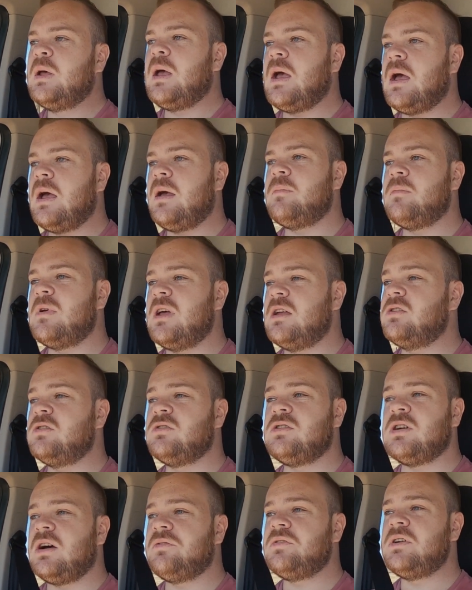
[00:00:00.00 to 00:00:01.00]
and you
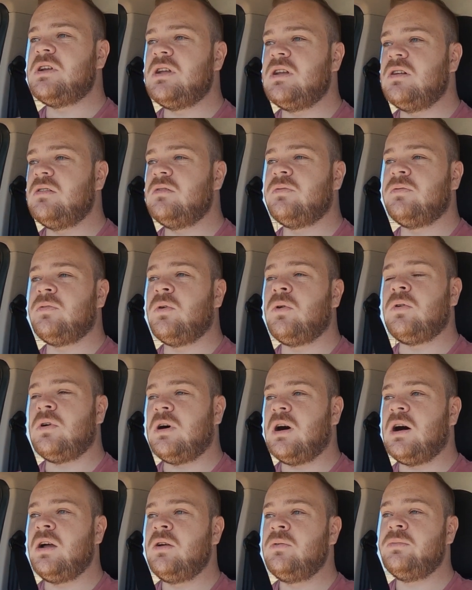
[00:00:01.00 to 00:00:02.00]
drive it in 4
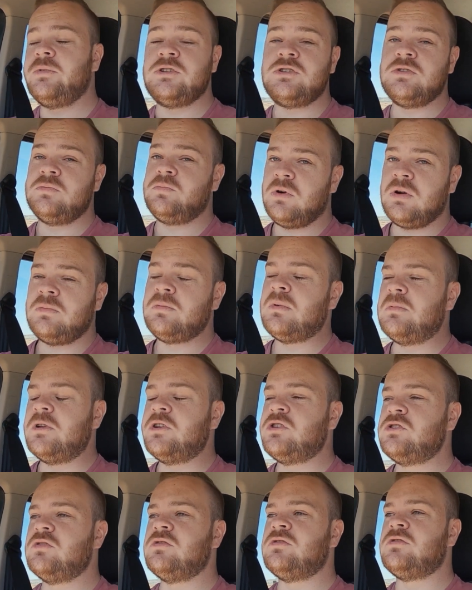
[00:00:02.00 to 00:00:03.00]
high, which you
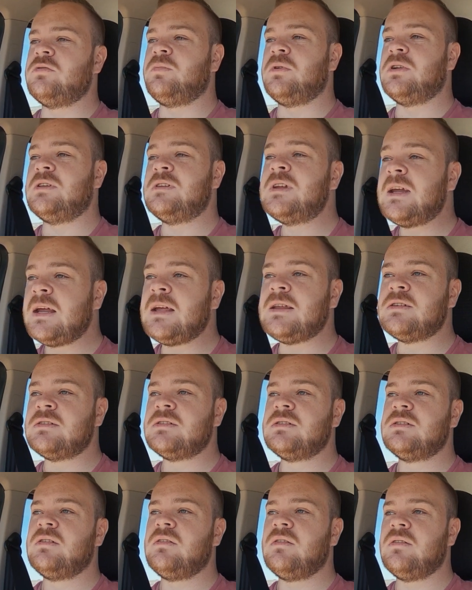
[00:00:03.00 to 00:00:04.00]
probably should to protect